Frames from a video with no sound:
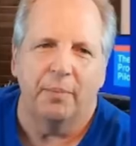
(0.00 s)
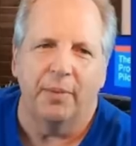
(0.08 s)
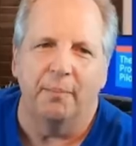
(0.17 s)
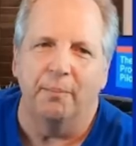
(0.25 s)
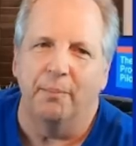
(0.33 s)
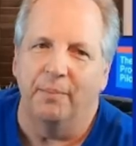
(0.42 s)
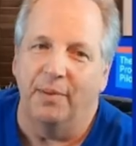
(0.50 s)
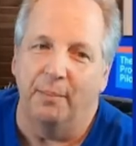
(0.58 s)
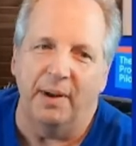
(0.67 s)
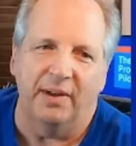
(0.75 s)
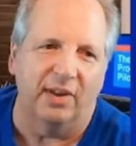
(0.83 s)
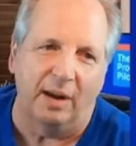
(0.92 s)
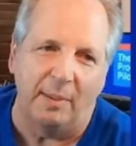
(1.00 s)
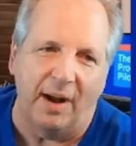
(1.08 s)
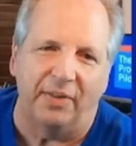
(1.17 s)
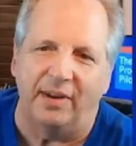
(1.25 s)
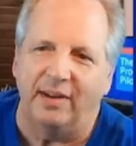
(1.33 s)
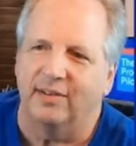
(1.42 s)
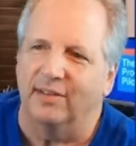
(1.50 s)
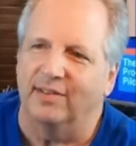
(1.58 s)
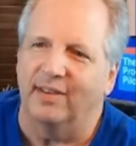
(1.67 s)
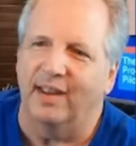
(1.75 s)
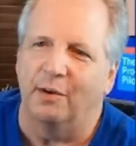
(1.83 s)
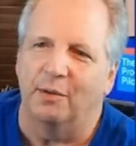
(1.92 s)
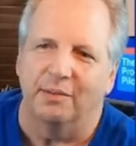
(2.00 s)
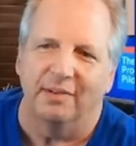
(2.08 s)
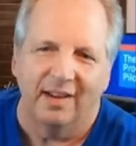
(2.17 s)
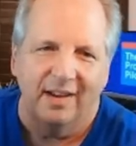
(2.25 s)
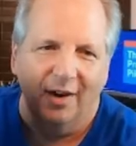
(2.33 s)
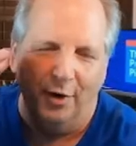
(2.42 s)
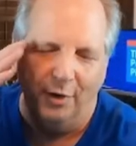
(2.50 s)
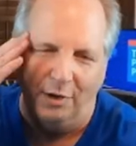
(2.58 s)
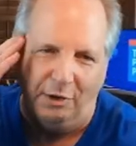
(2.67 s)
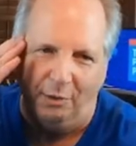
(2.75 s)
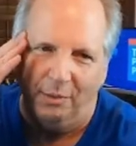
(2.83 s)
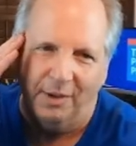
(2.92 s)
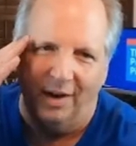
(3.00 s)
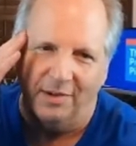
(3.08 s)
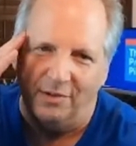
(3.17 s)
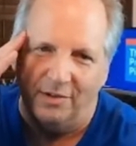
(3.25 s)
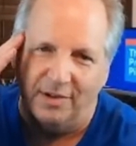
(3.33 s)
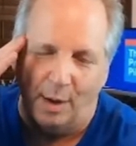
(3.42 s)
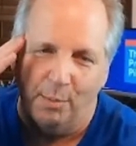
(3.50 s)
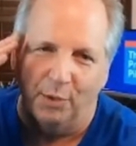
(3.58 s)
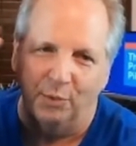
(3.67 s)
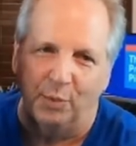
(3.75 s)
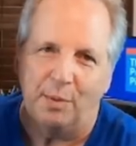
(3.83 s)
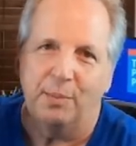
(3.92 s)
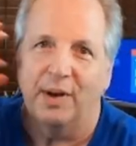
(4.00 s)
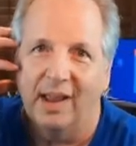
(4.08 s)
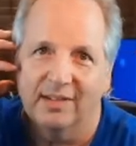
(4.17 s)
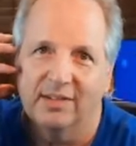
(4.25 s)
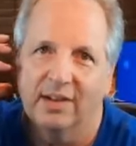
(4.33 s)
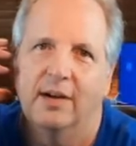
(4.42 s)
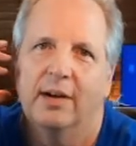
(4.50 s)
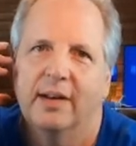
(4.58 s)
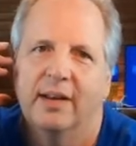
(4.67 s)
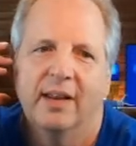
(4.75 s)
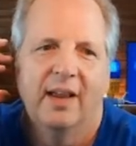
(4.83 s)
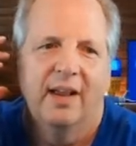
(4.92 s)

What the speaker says: The best thing about these is they don't hurt you on your temples when you put headset on.